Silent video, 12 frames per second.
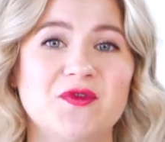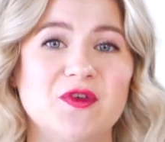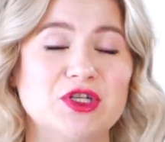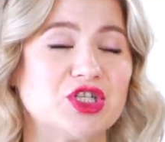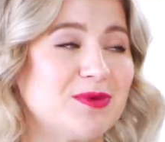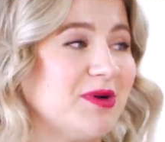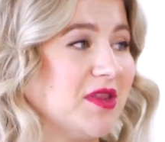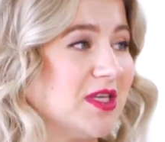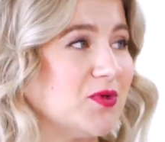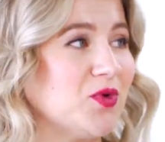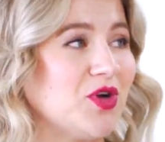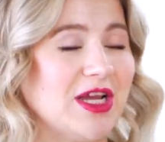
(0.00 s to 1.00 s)
future, but
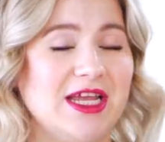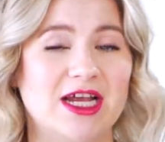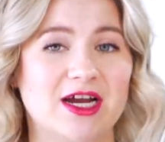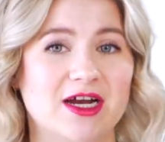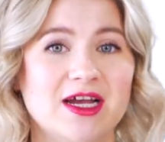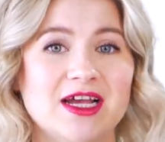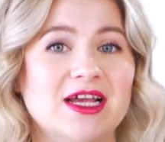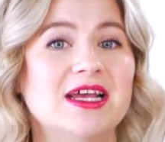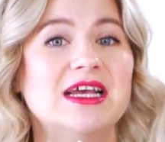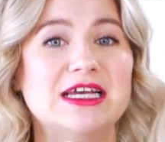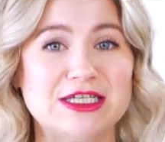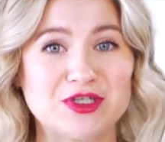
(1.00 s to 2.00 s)
this one right here
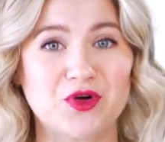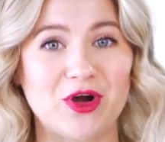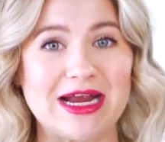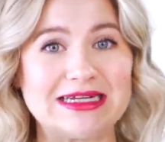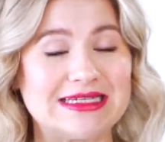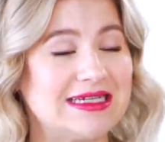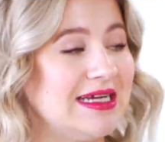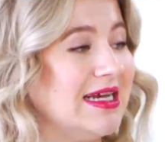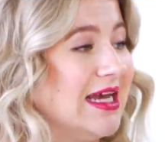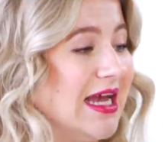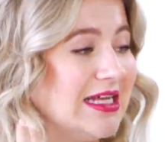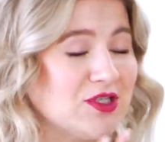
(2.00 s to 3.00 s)
is great.
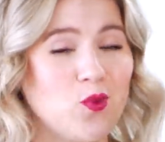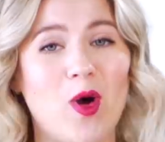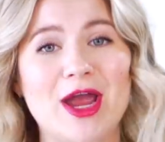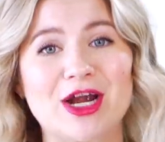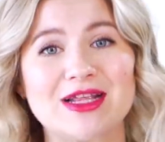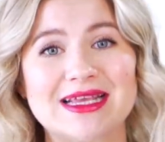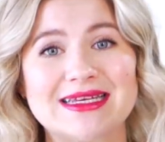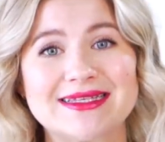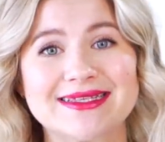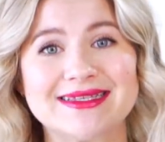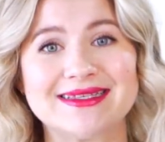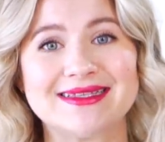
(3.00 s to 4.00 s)
It's
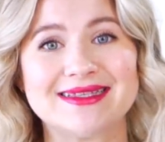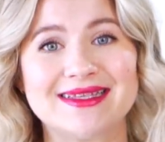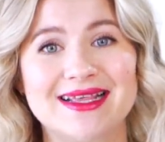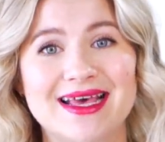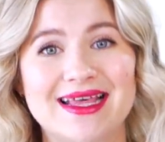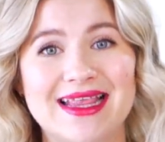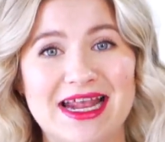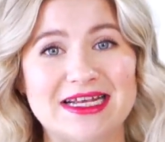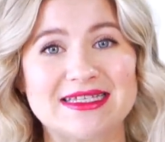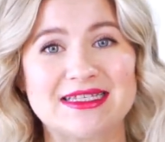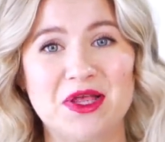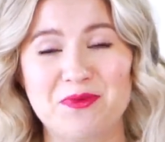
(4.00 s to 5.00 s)
wireless. That
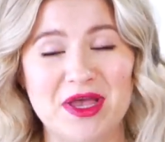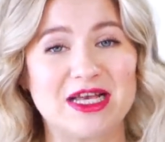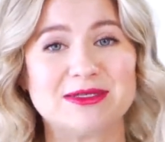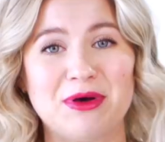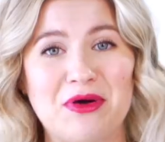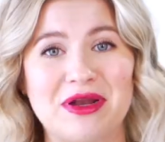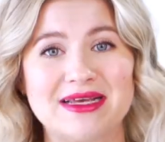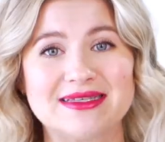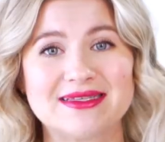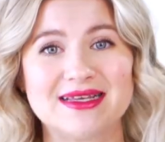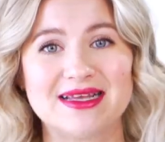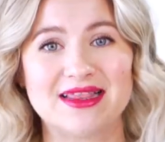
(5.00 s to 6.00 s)
is the biggest
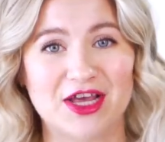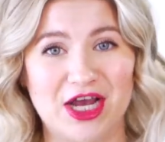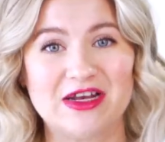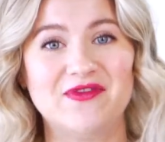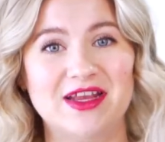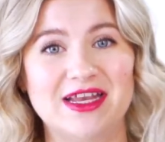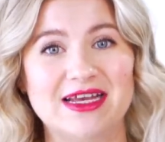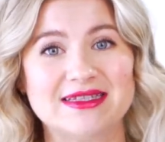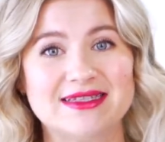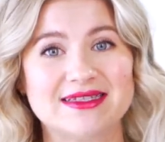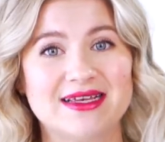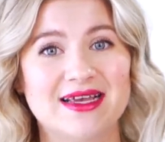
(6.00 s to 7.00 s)
bonus, the
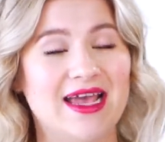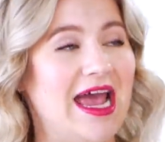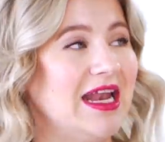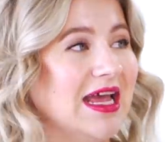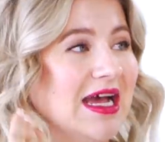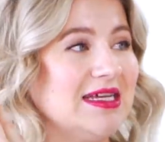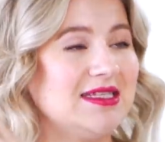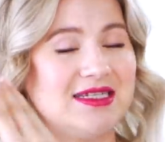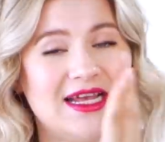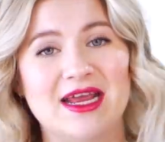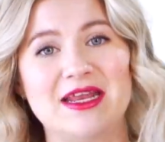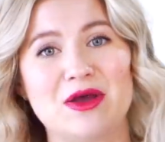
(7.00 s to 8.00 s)
convenience, and it has
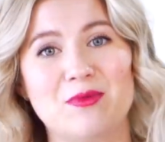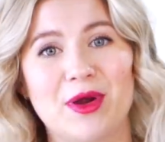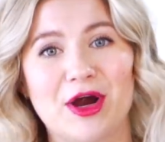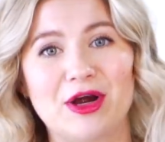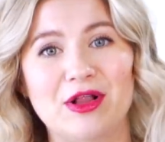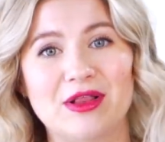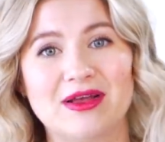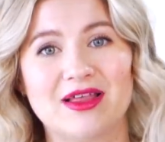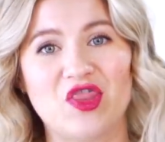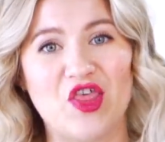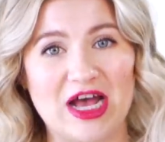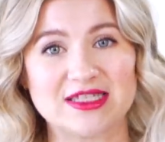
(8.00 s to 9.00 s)
titanium barrel.
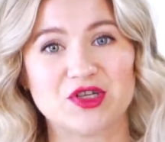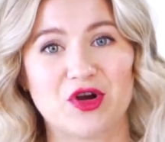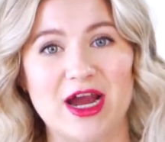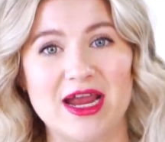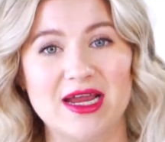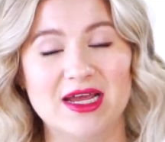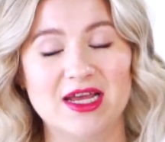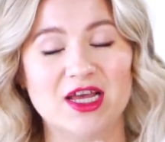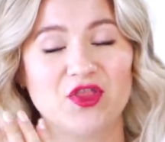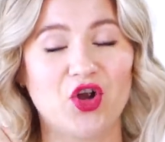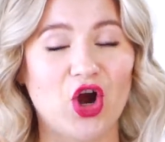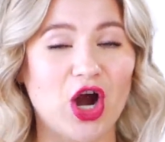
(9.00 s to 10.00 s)
That's great.
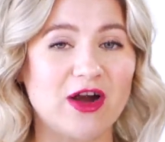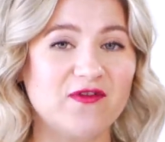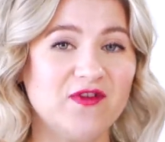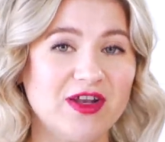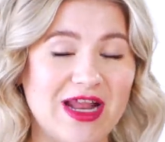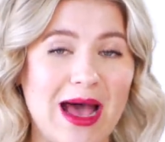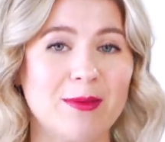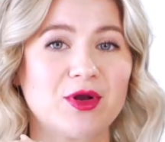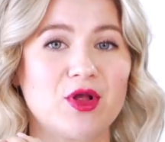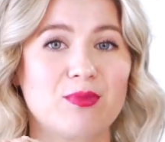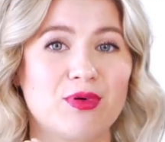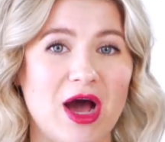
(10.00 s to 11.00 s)
There are
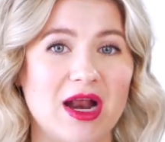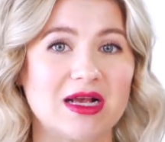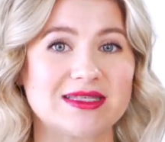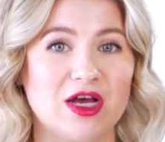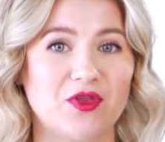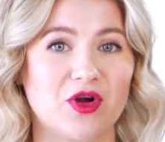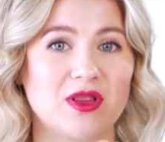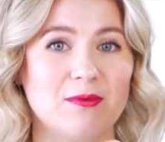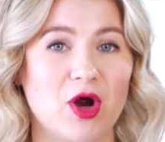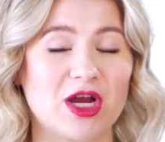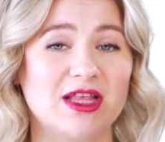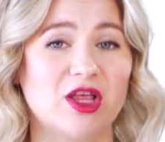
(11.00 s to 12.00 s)
phenomenal products out there on the
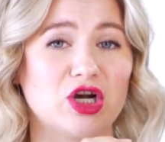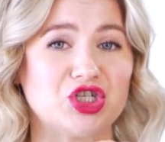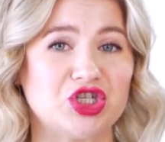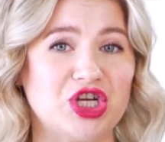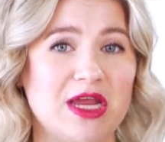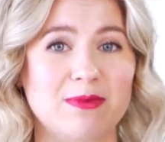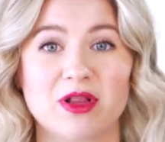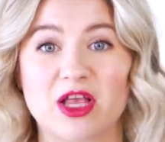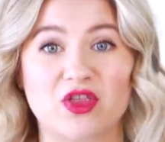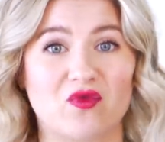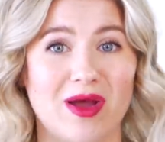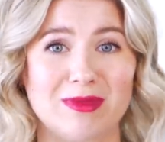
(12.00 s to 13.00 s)
market that are cheap, like
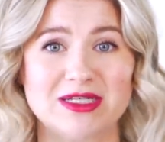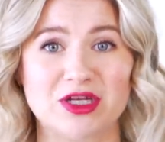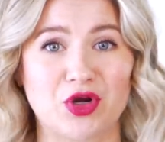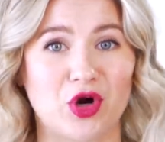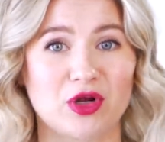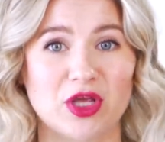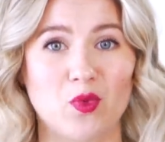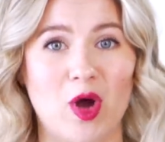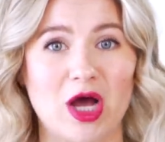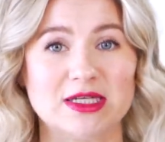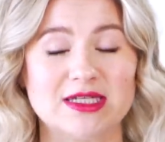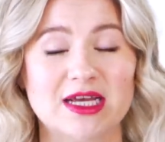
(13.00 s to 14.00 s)
the Remington curling
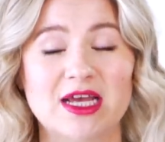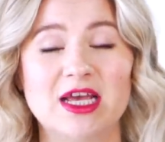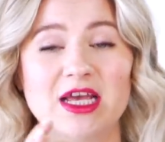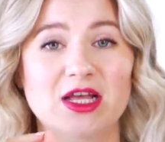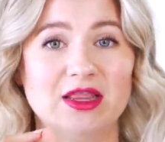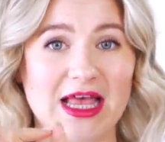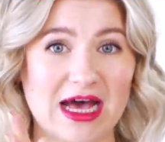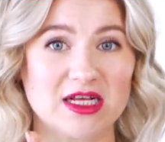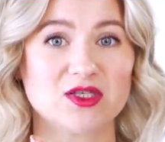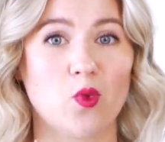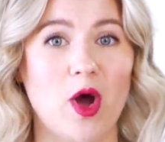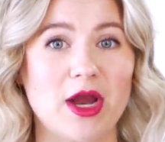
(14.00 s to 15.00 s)
wand. That
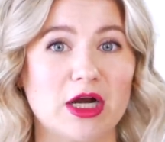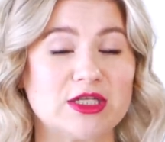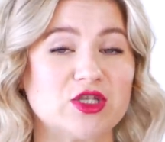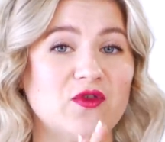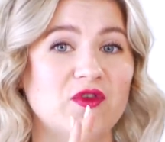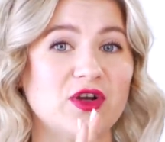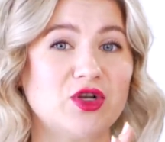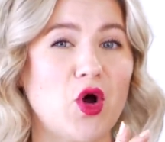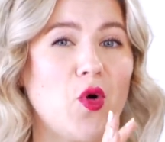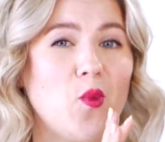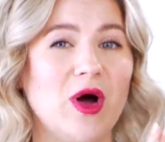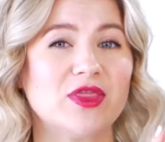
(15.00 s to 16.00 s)
is wired, so if you
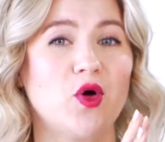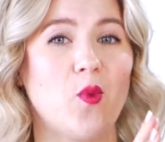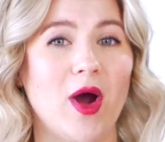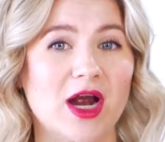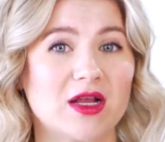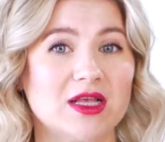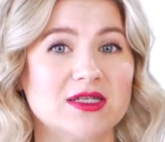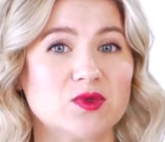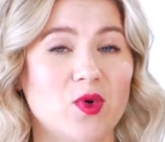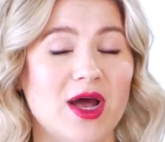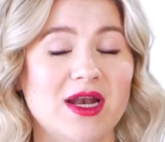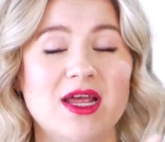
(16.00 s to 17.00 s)
don't want the wireless
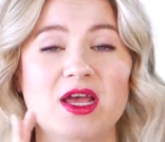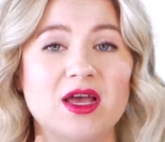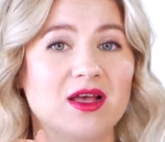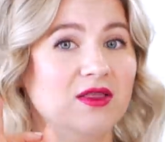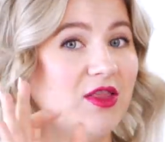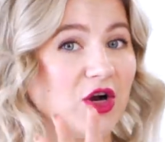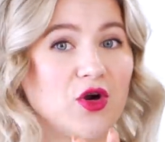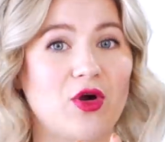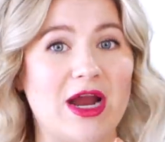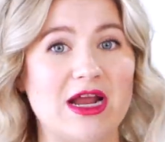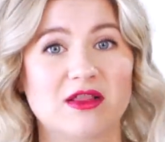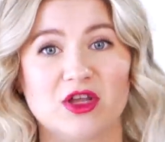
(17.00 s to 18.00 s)
one, they're
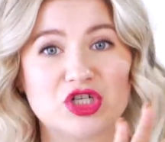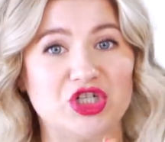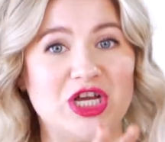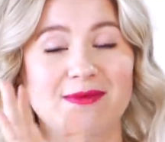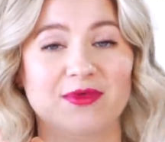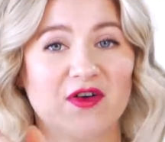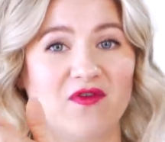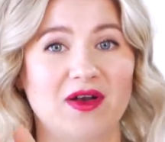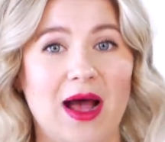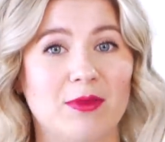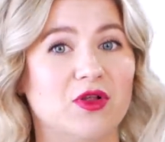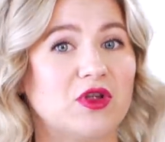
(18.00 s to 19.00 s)
great, they're cheap, they're
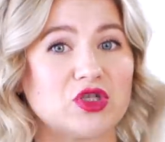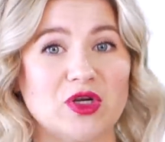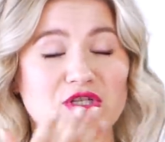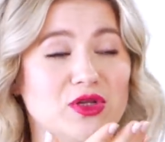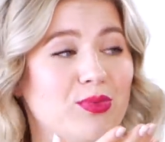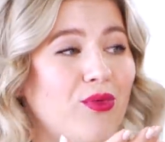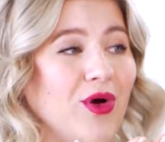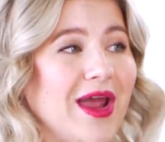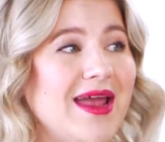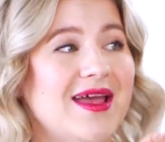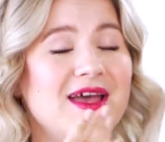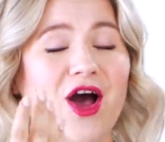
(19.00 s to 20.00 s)
phenomenal, they're straight to the
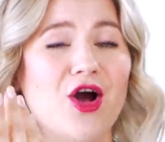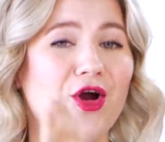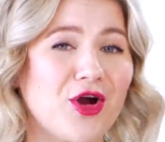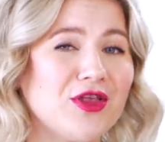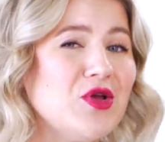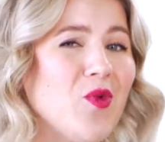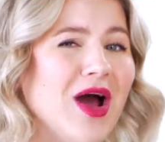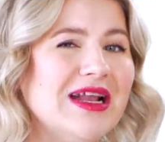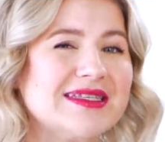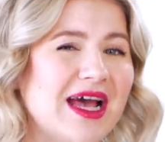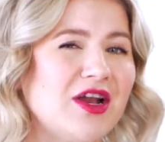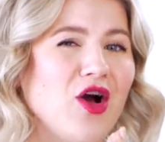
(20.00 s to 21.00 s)
point. A curling wand
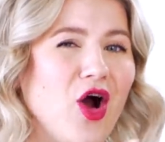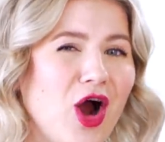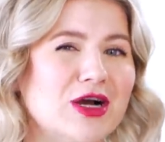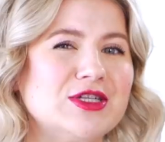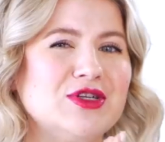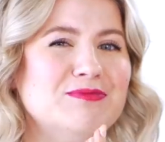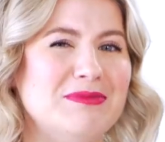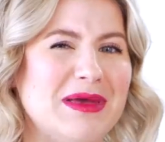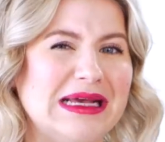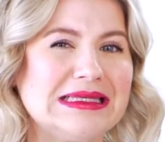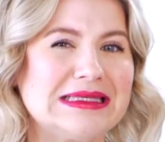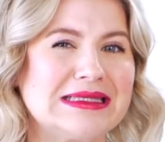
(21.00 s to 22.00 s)
is kind of hard to
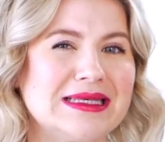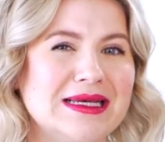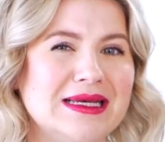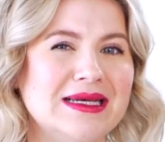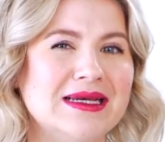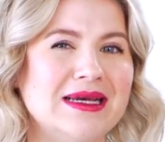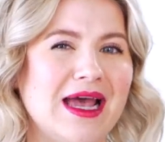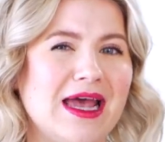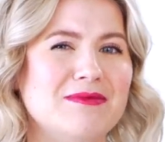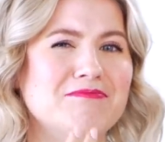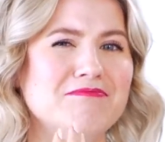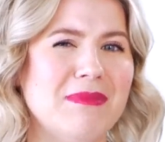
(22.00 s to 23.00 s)
miss
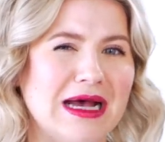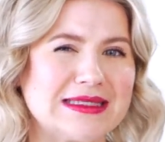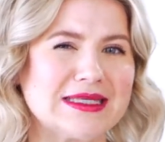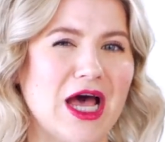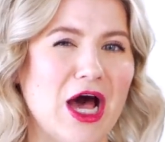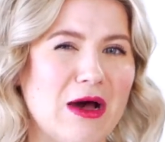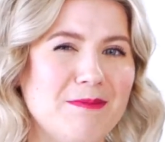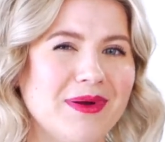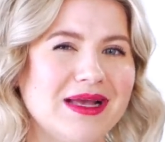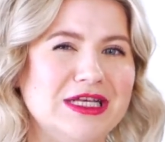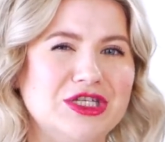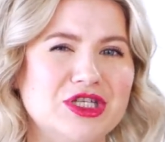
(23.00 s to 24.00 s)
and mess up.
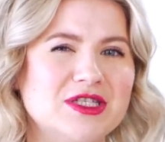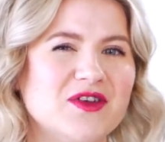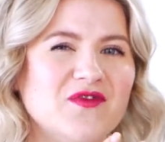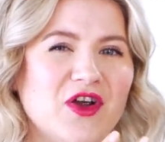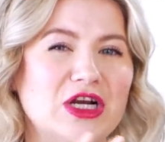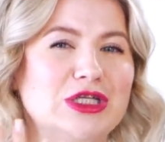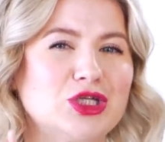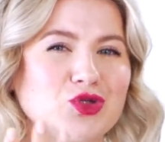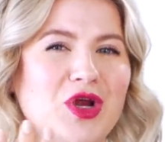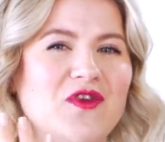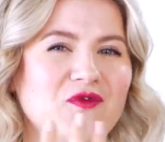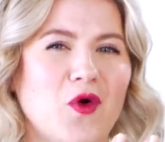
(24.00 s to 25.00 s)
It's just a very
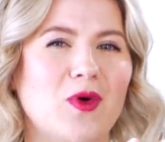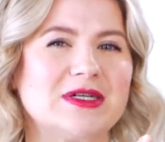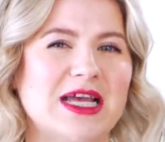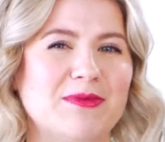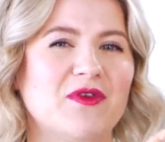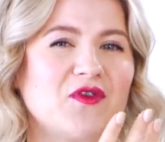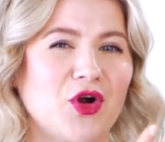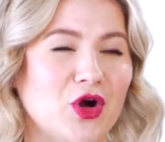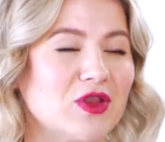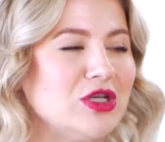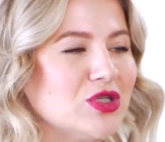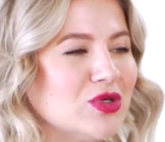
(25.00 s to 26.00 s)
straightforward type of
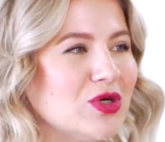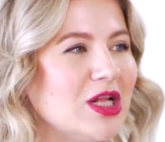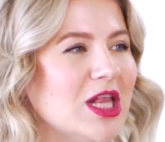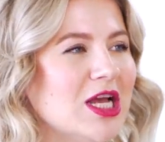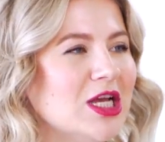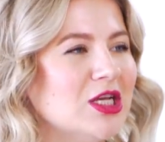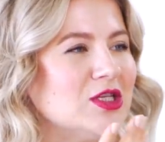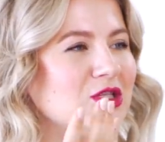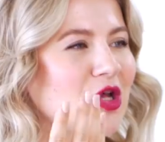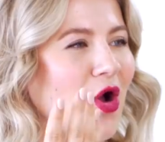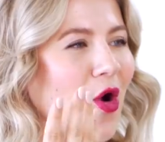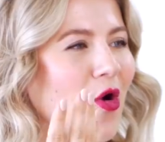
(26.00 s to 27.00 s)
curling tool.
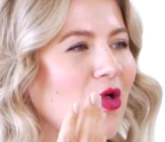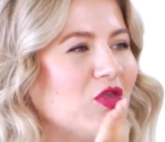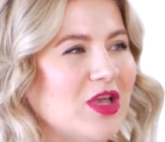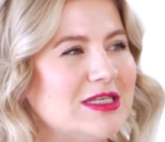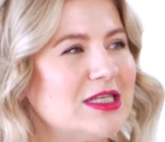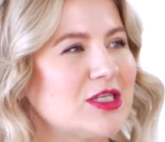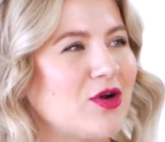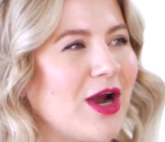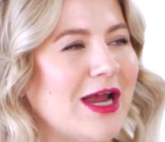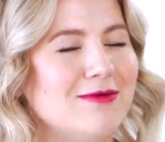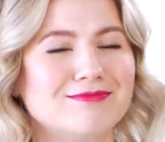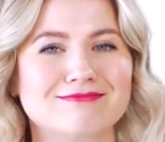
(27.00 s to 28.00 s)
So this is
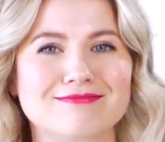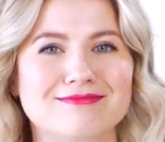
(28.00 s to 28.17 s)
great.